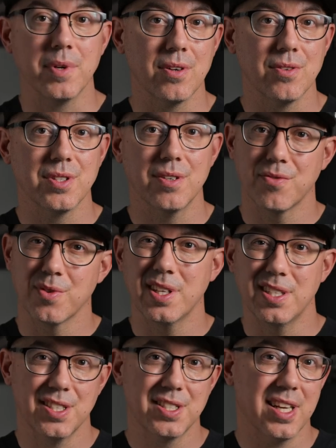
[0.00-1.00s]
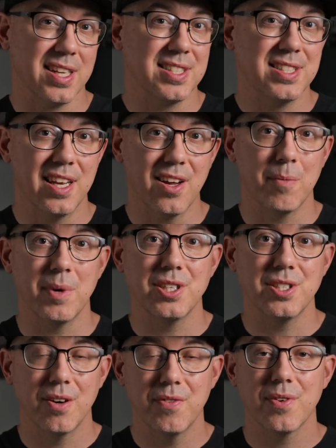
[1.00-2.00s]
of years of really just kind of sitting on my
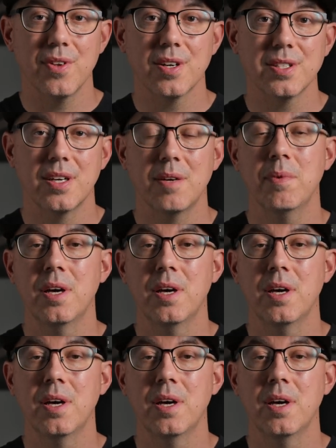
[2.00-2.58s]
shelf for a long time.